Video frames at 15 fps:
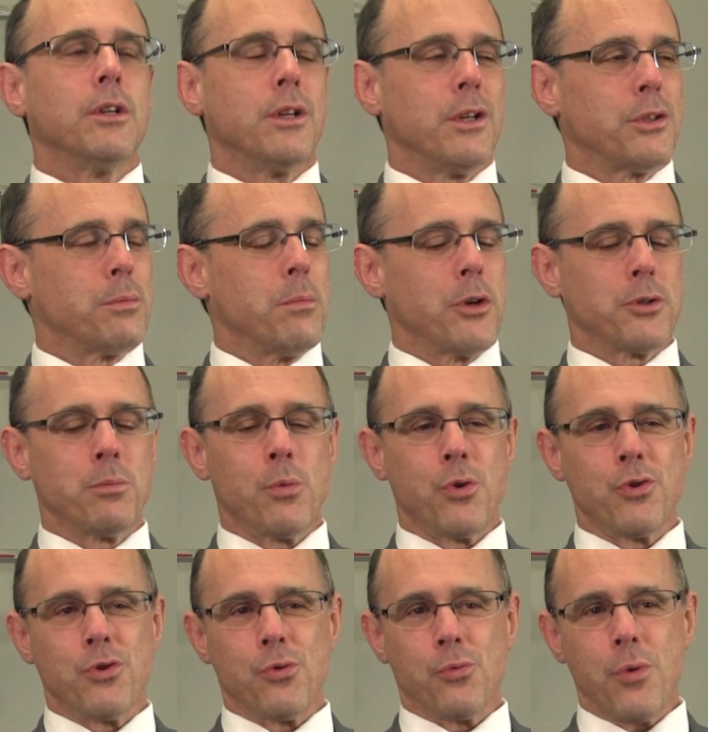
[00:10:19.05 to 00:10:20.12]
it's much
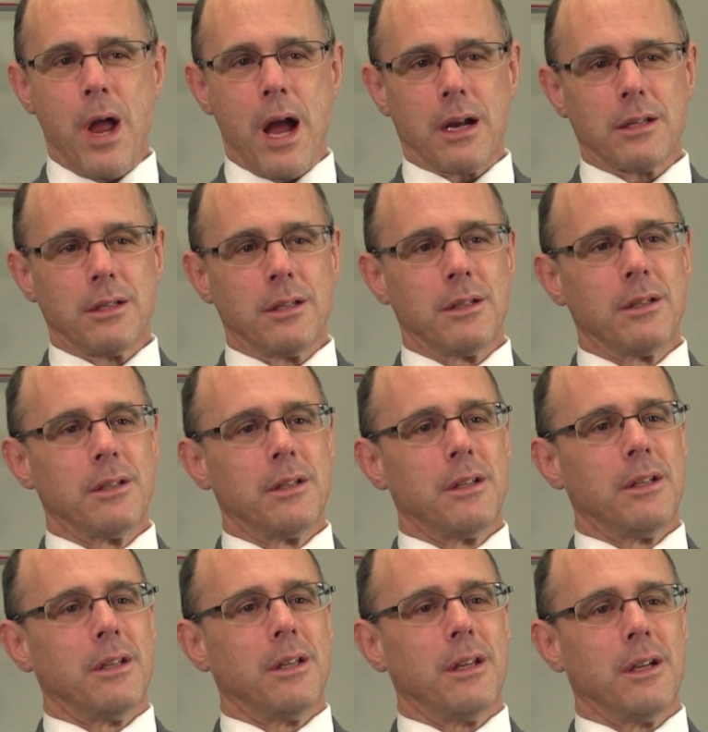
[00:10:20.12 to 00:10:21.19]
more direct,
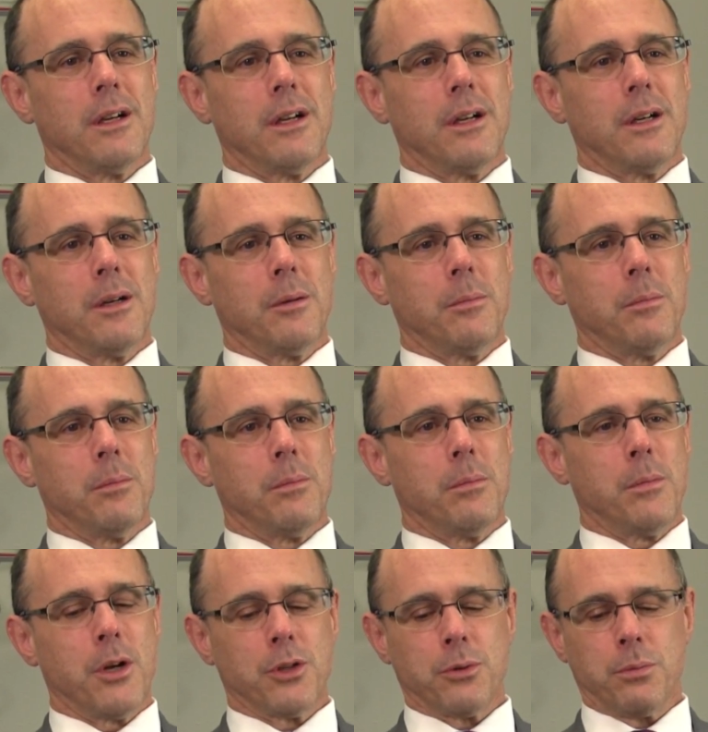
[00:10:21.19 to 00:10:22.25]
um,
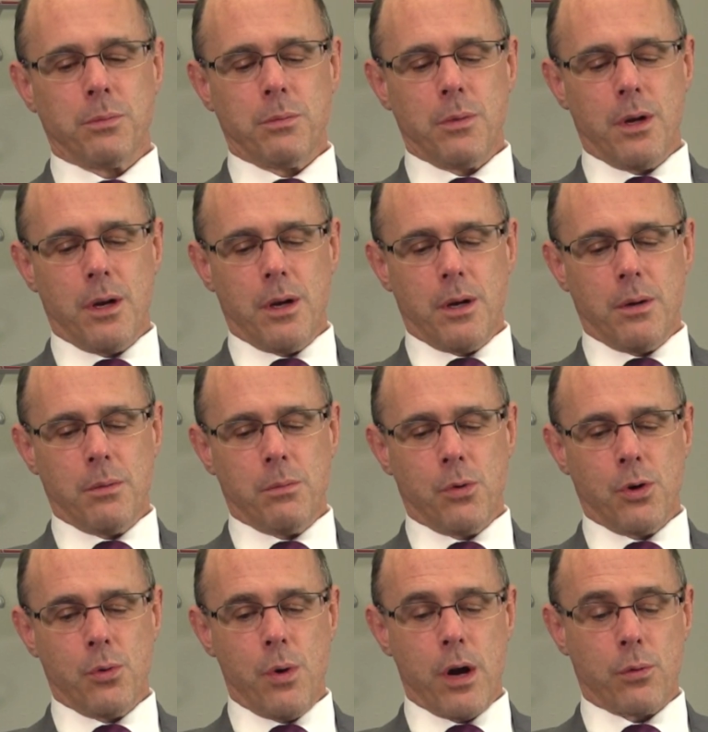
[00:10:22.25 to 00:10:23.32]
much uh,
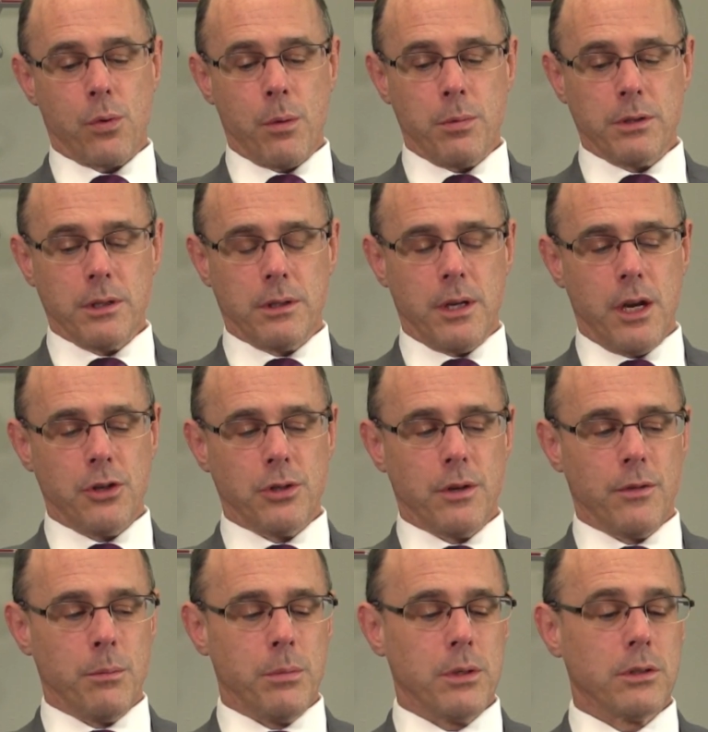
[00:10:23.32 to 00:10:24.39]
more direct representation
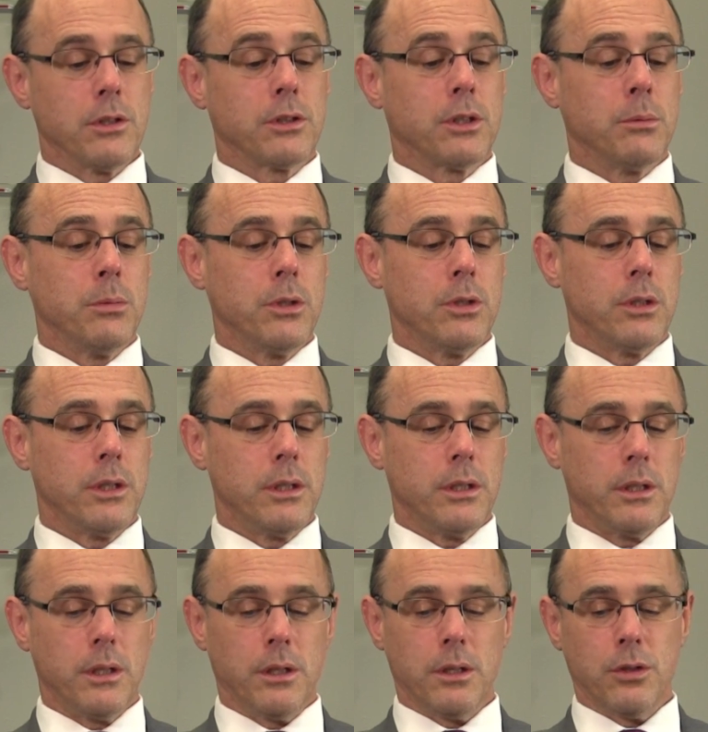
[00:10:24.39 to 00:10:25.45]
of the business
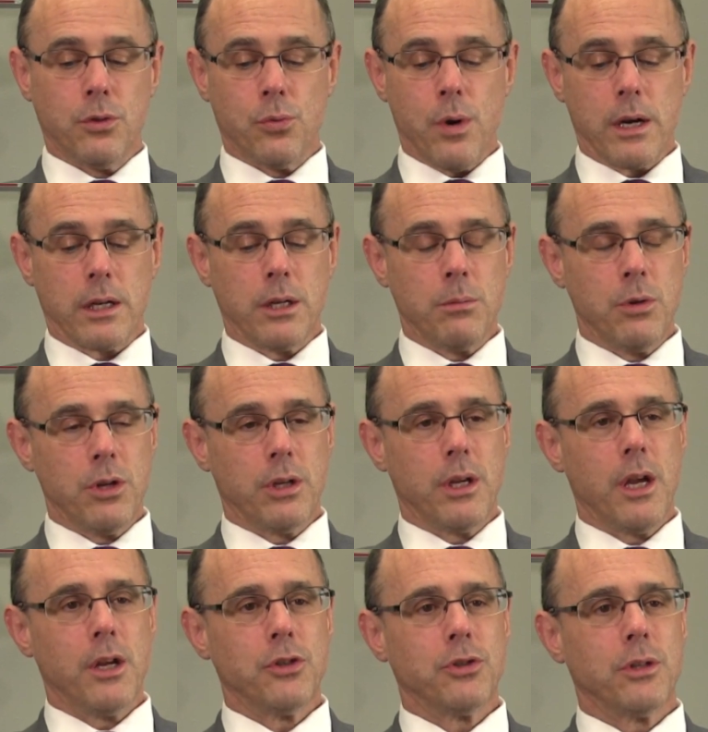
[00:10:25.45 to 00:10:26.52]
community and direct
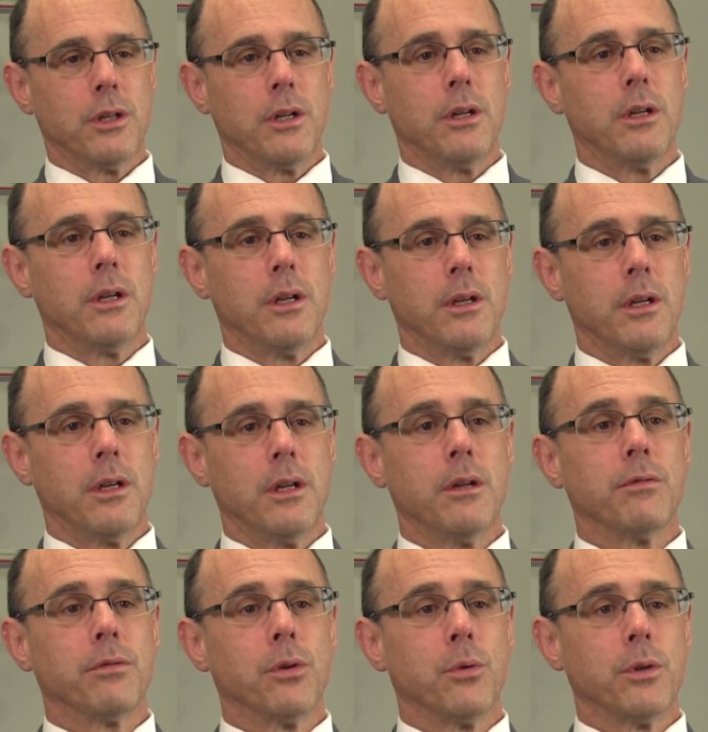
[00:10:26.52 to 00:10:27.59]
communication and, and, and,
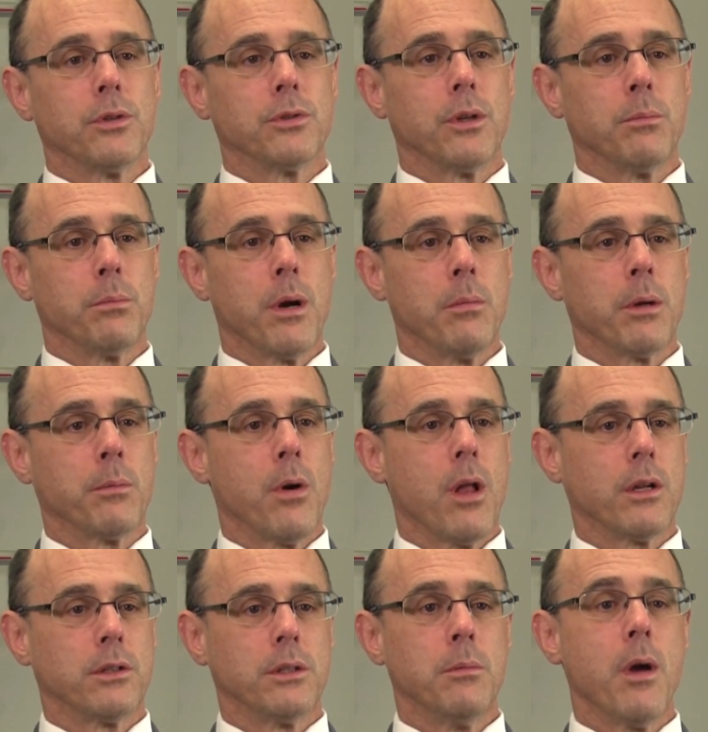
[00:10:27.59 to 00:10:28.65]
influence on public
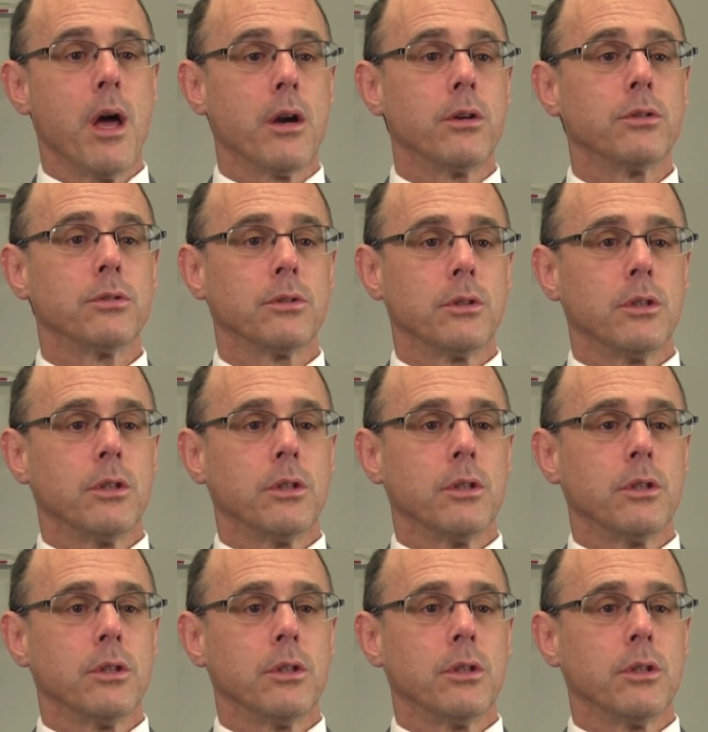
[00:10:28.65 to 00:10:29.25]
policy matters.